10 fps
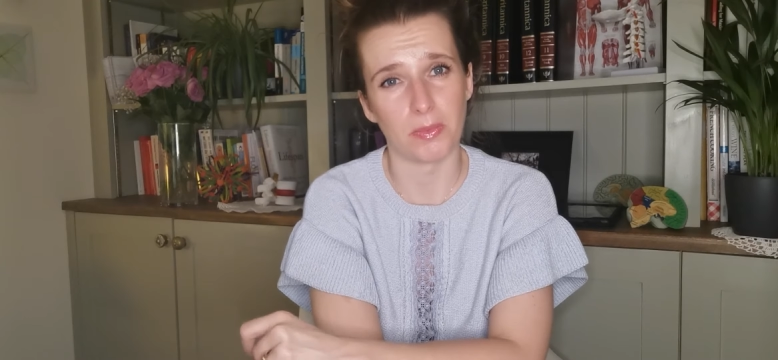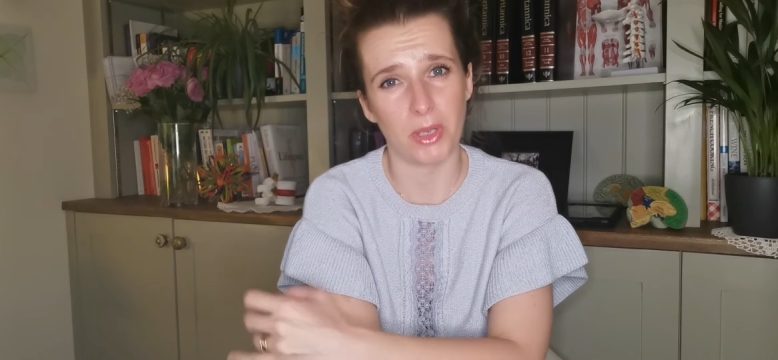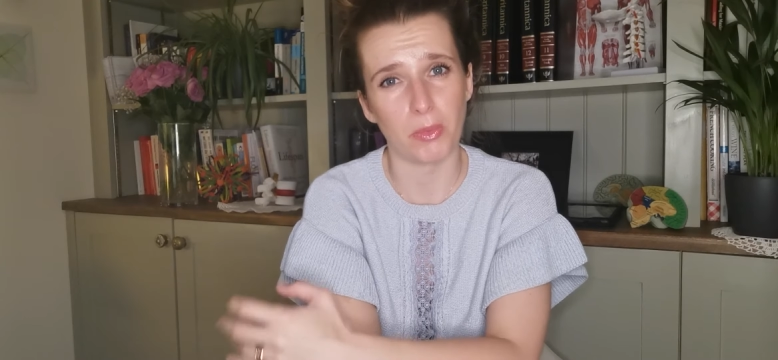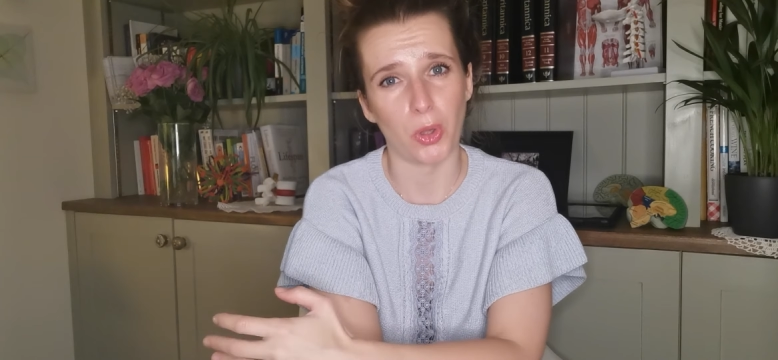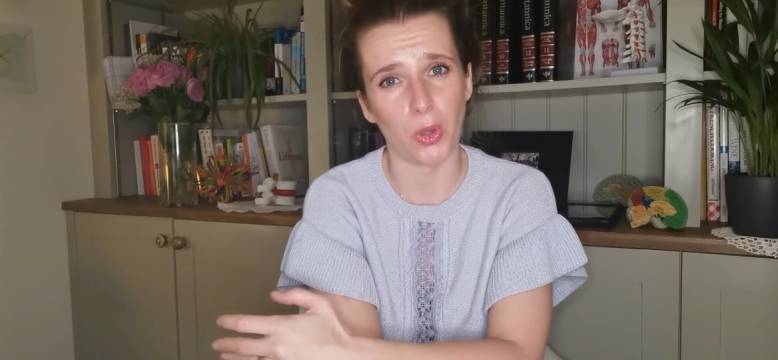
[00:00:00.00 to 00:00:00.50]

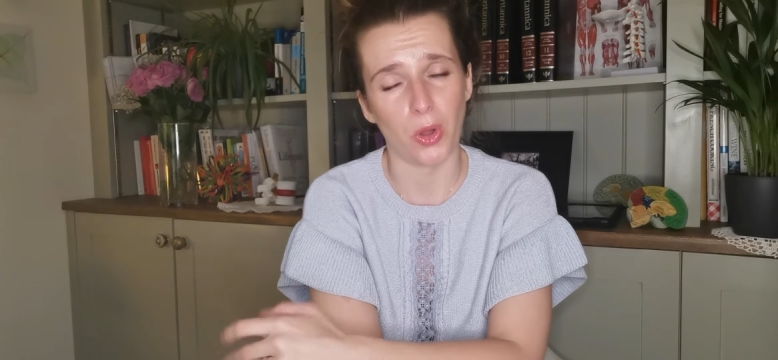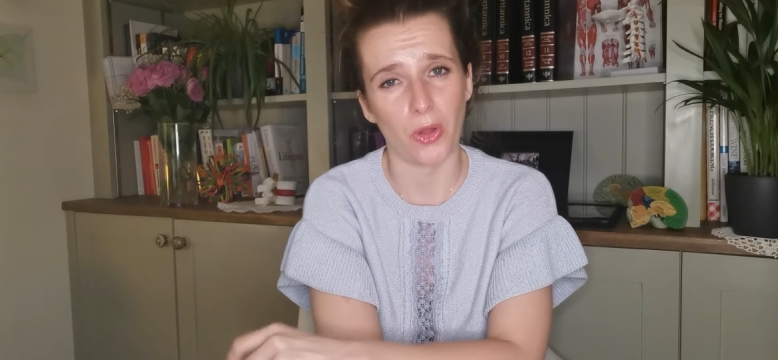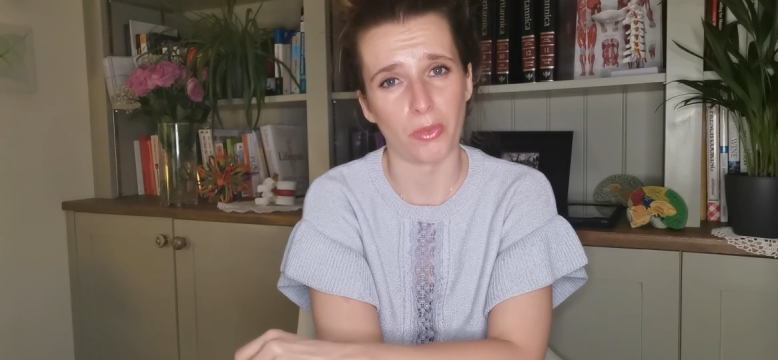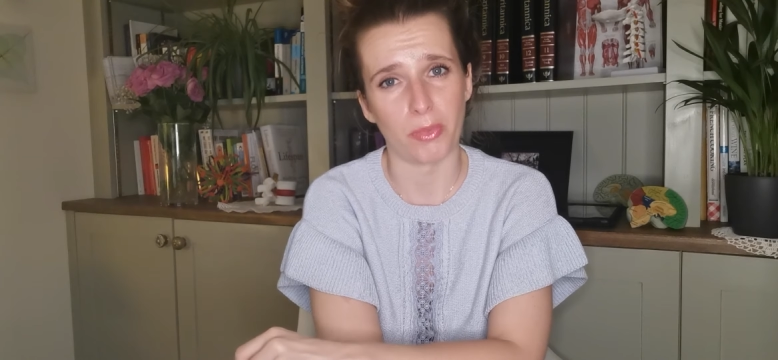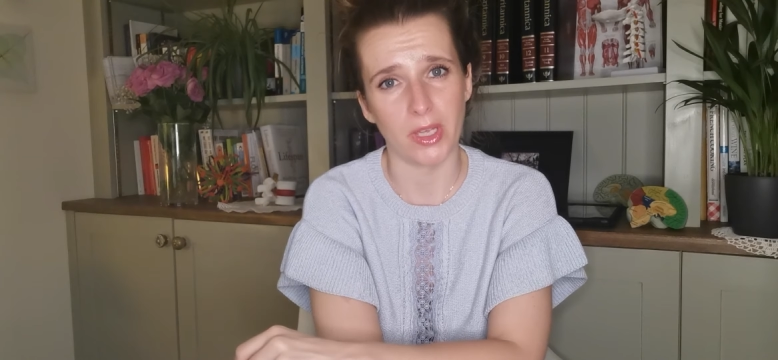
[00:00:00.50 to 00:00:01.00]
people
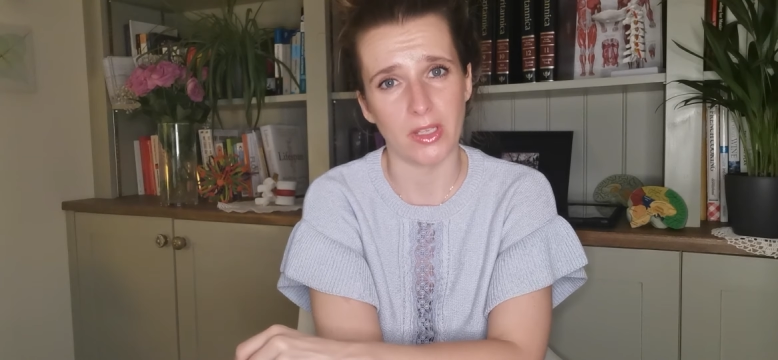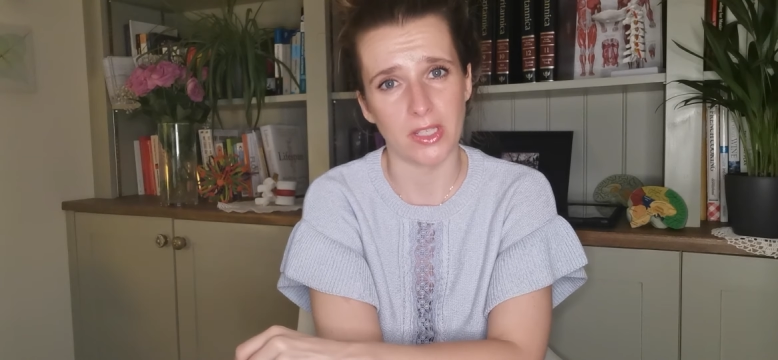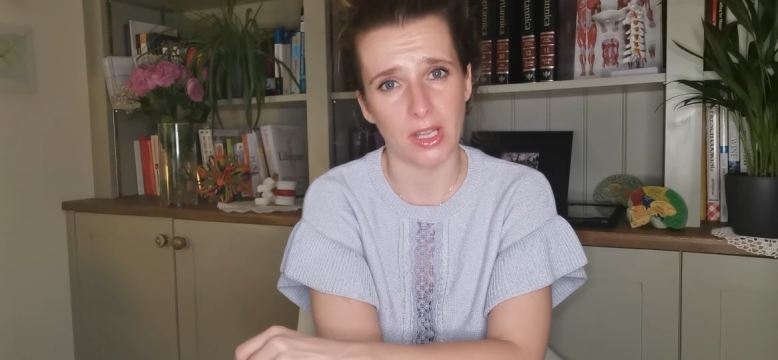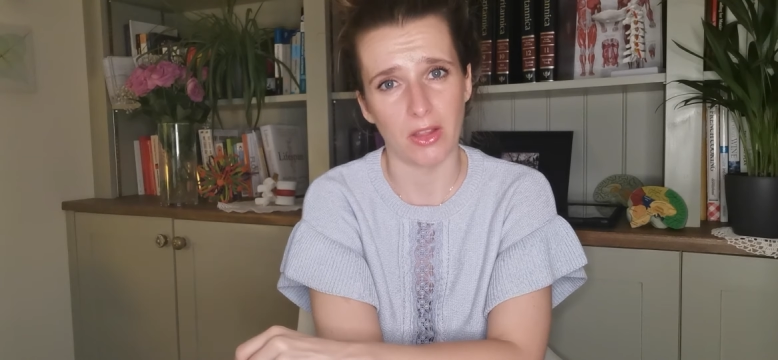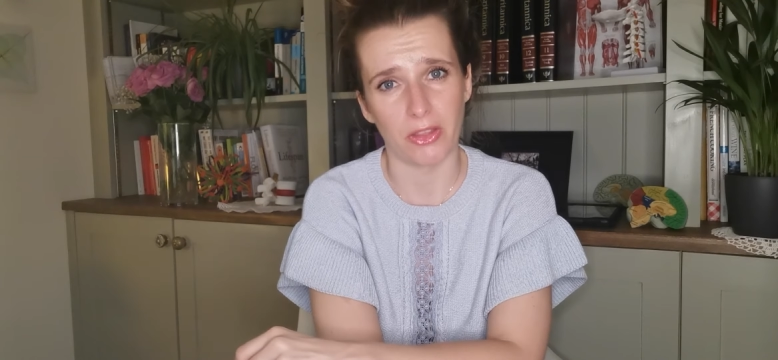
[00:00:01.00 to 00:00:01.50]
on B
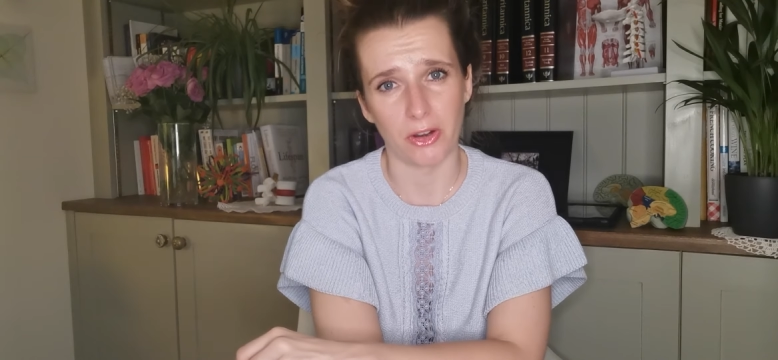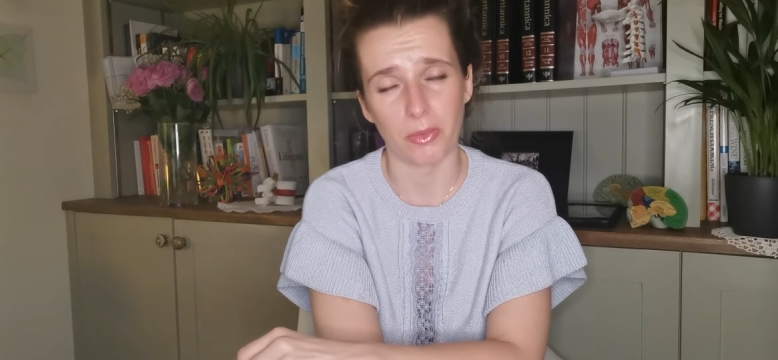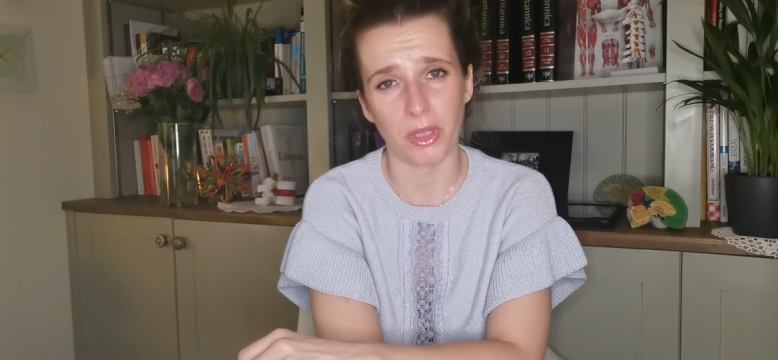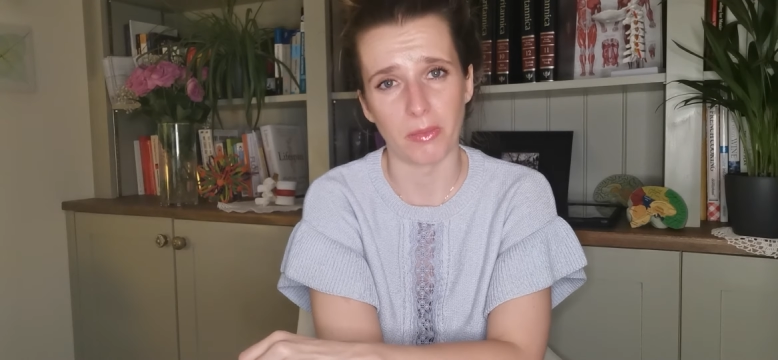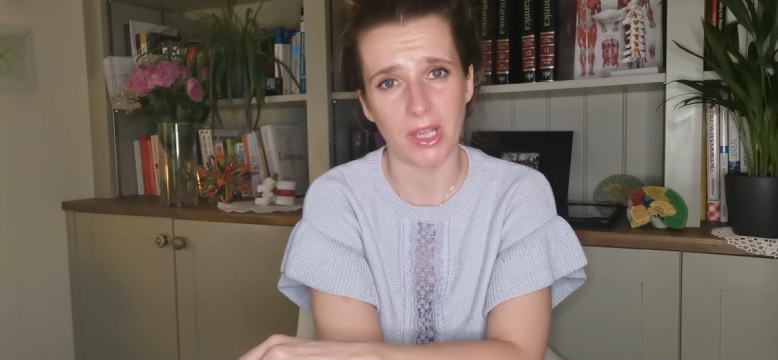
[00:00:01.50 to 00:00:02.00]
cell
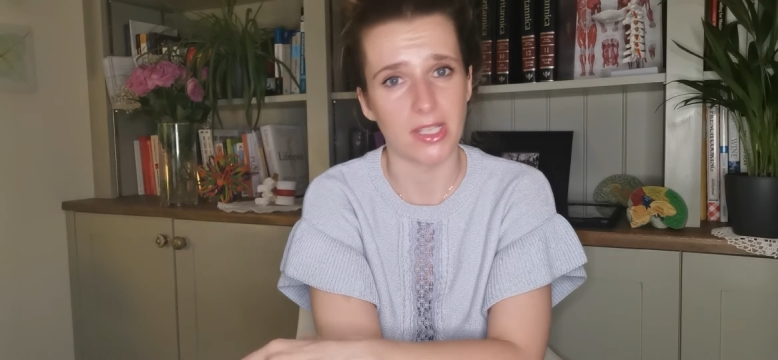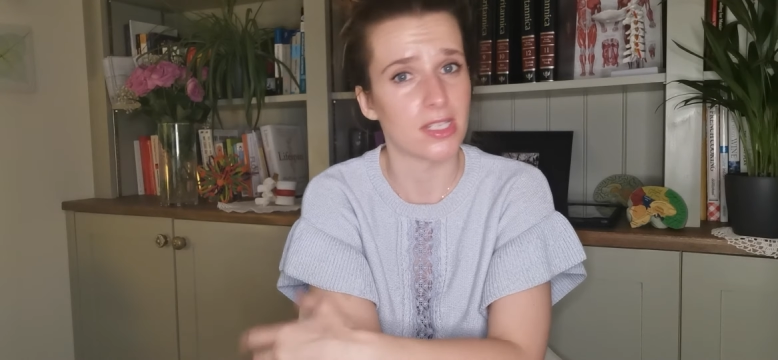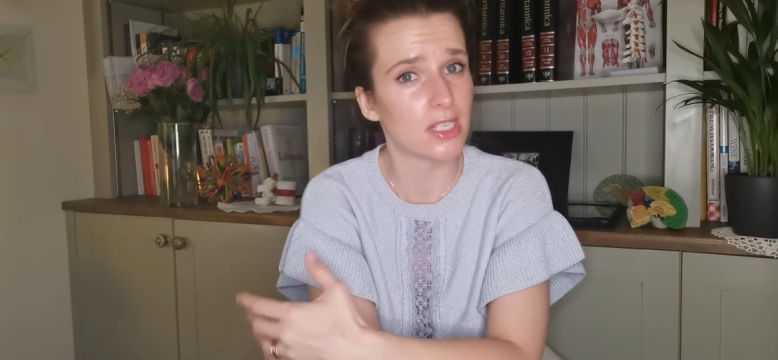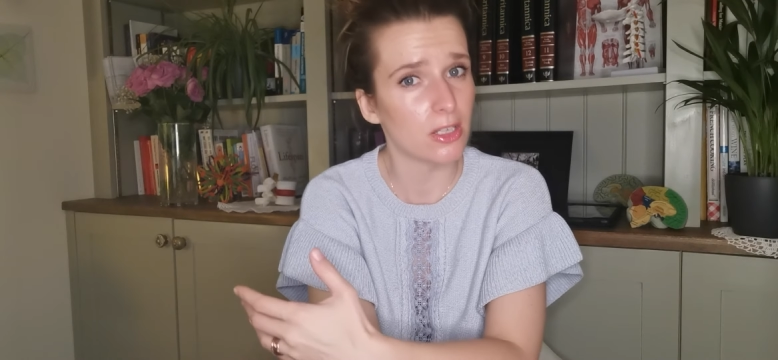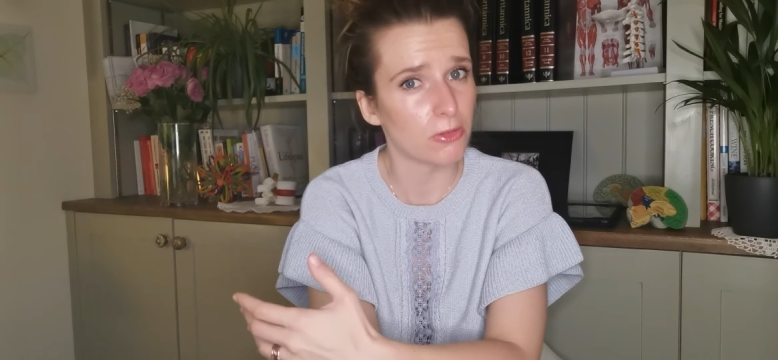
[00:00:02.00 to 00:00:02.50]
therapy may
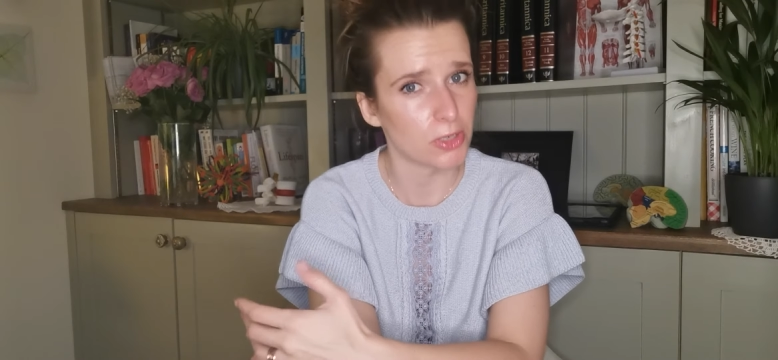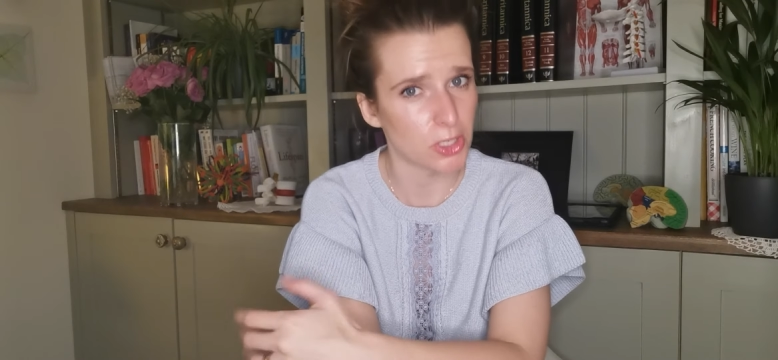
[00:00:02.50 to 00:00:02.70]
still